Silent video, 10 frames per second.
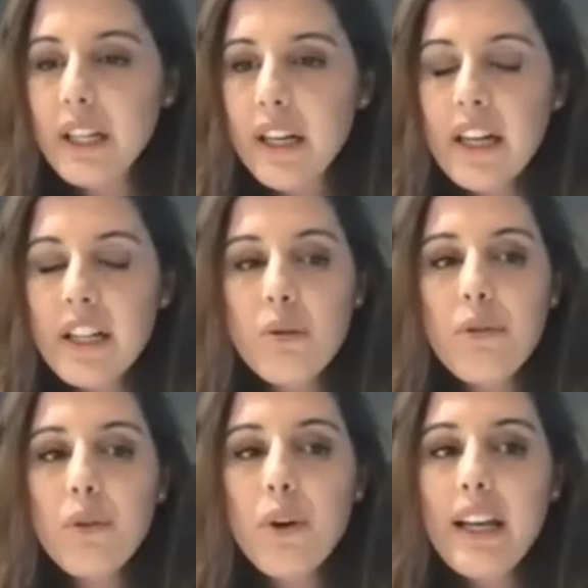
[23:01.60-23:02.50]
So if
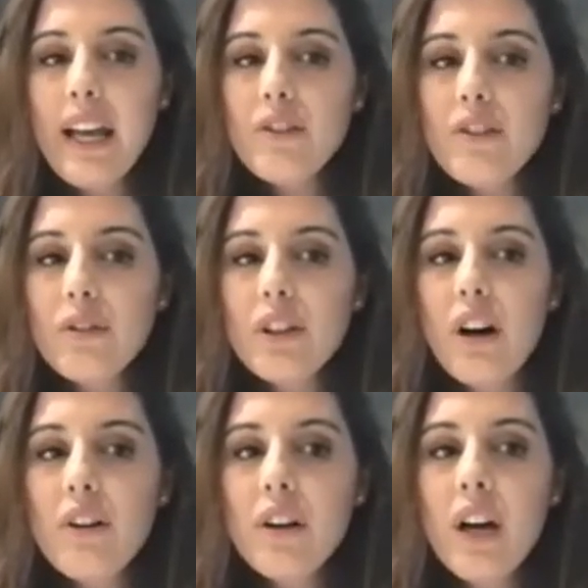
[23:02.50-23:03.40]
you had actually
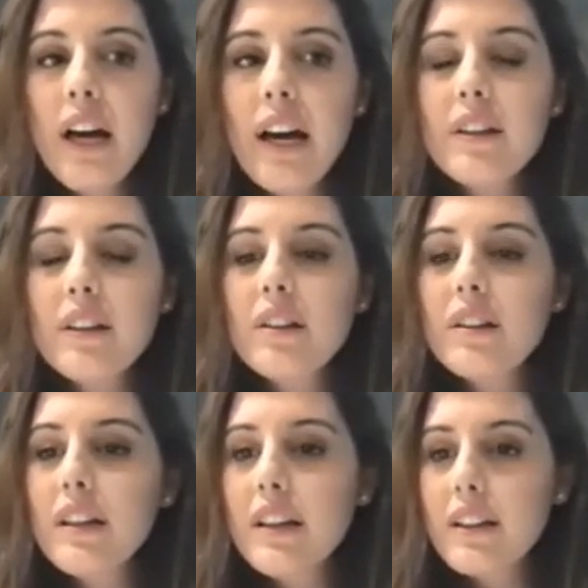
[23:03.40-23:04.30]
gone and
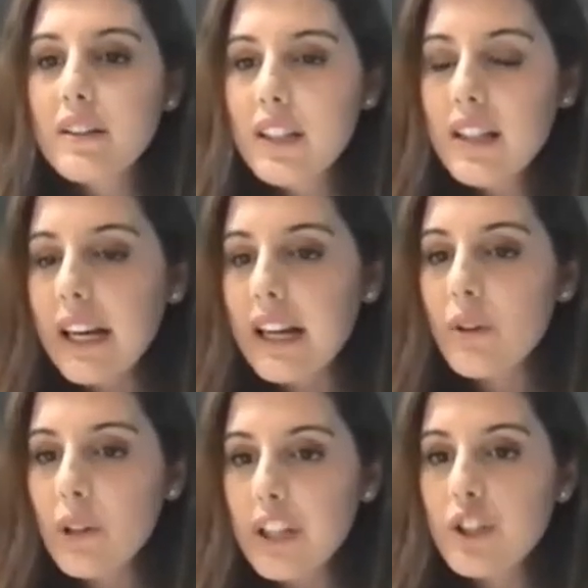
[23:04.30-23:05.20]
did the
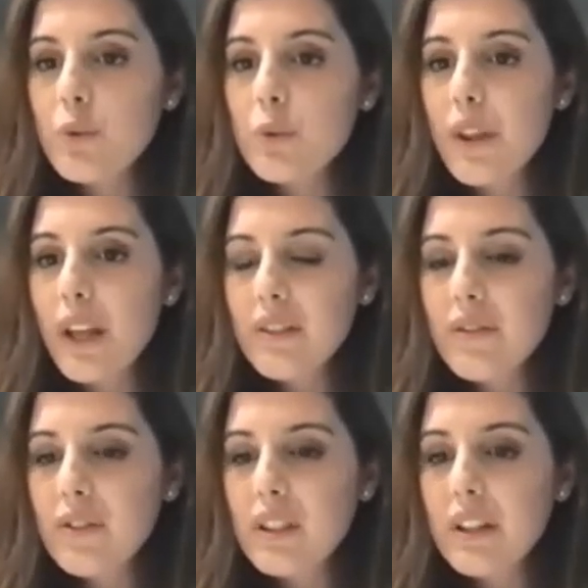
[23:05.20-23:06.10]
calculations with that
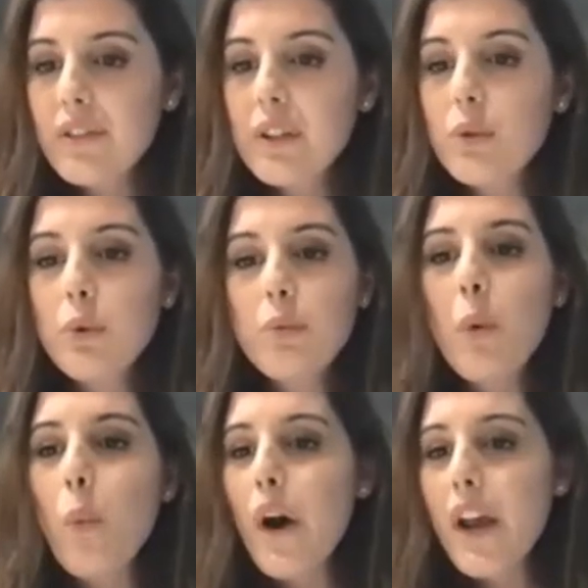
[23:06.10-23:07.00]
15 degree, you would be
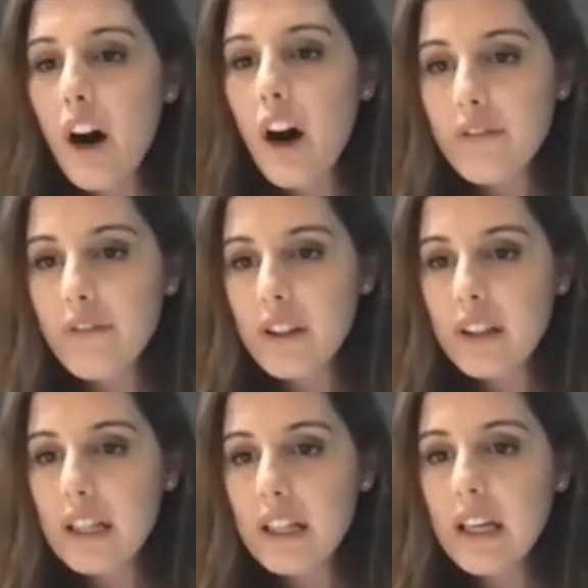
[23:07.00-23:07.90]
way off in
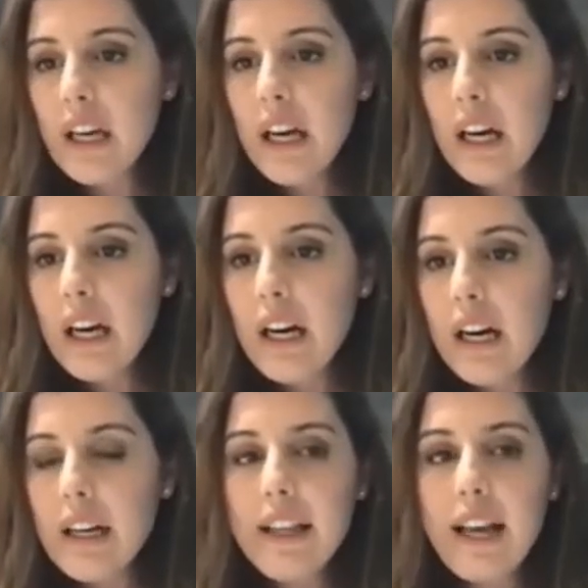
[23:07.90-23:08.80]
the
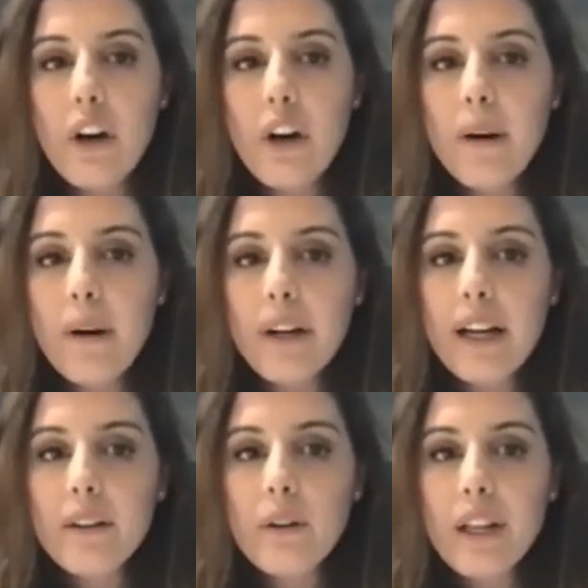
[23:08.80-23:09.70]
IOL power
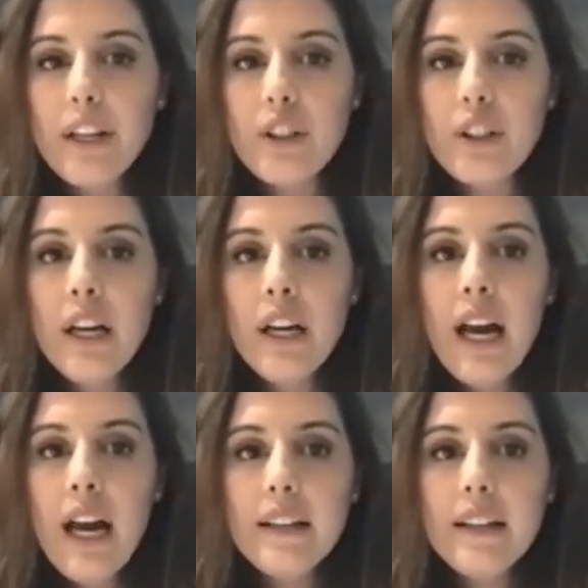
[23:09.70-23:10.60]
calculation.
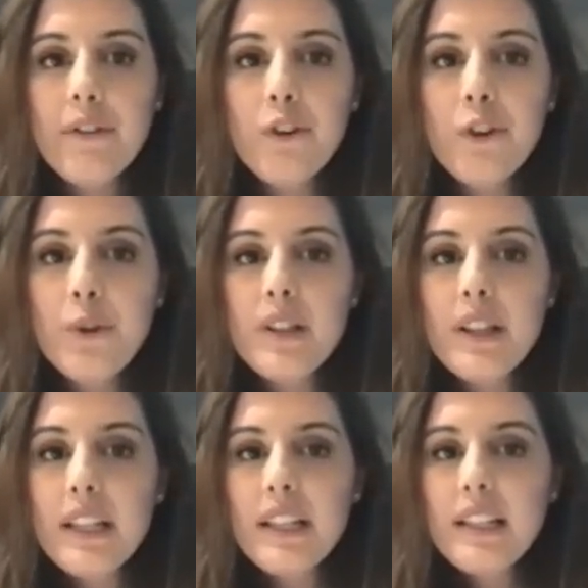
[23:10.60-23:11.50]
And if you use
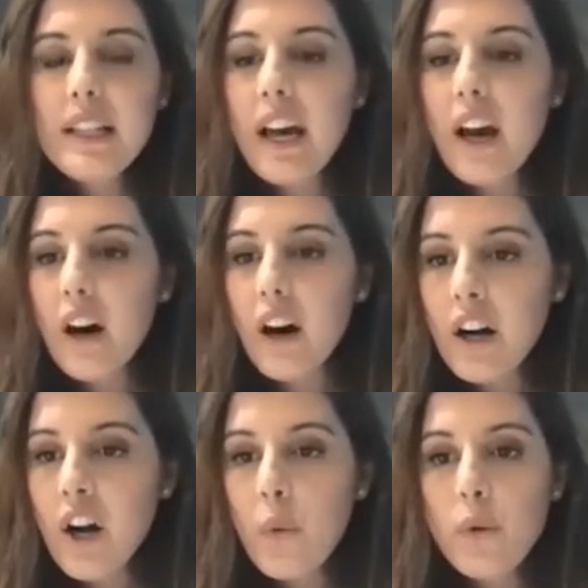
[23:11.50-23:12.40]
these EKR,
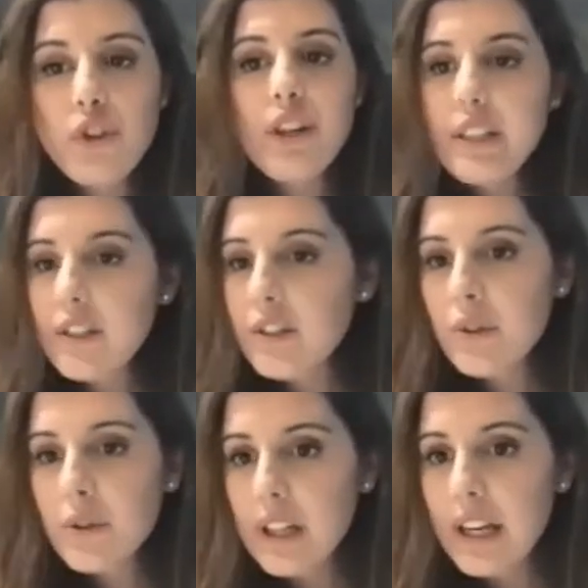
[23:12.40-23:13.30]
which are easy to
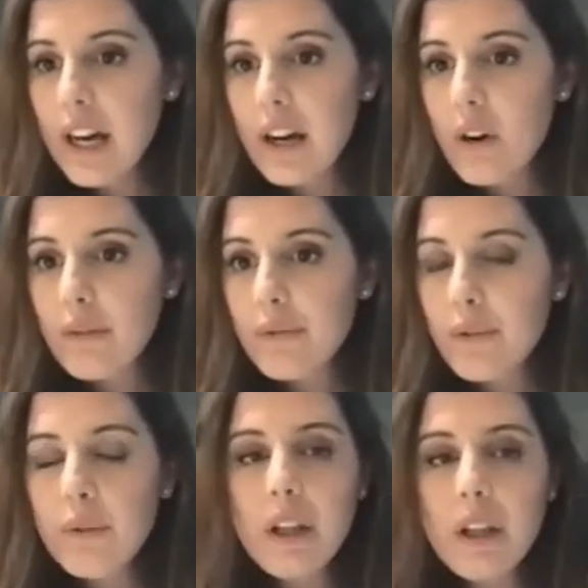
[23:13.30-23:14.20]
use in any IOL
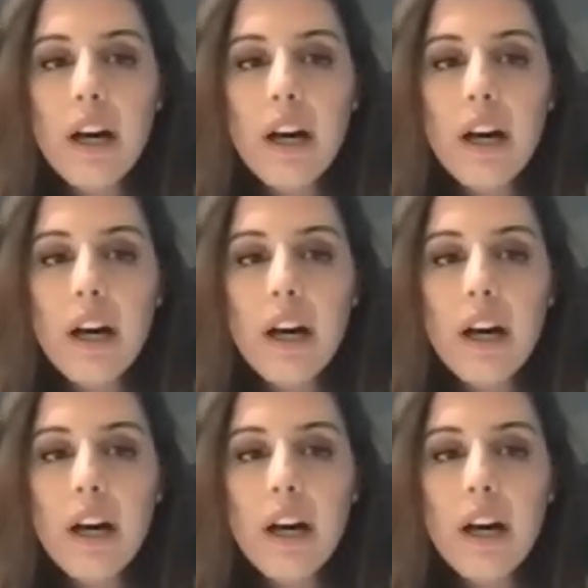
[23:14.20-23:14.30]
formula,